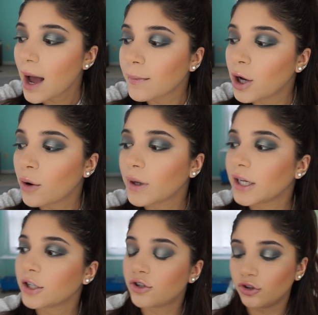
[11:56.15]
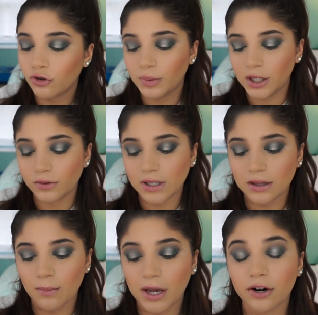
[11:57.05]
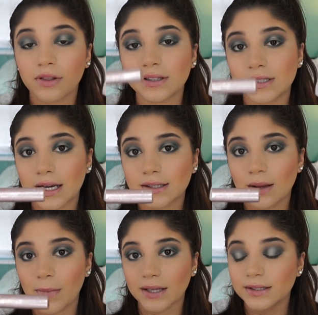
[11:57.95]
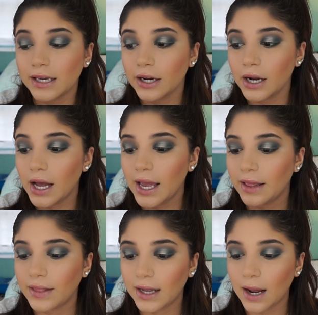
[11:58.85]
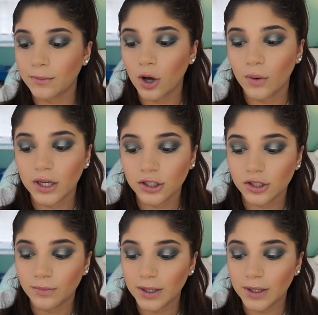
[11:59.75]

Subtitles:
I'm going to be using the Better Than Sex mascara, and then I'm going to